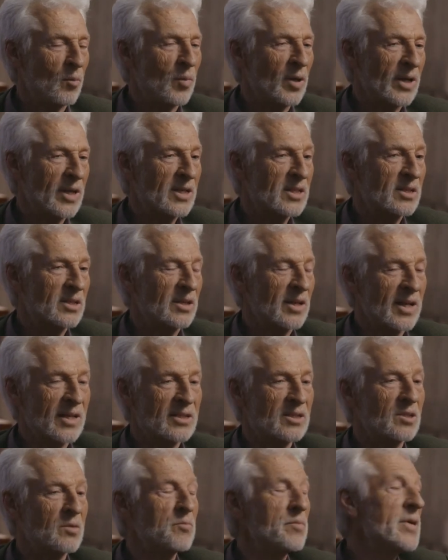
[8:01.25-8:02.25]
but it's,
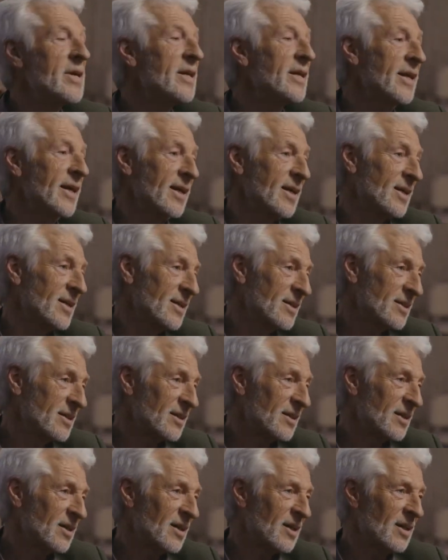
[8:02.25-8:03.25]
it's the meaning
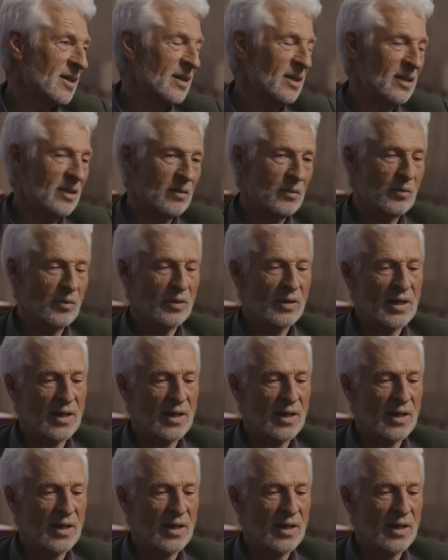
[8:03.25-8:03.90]
uh,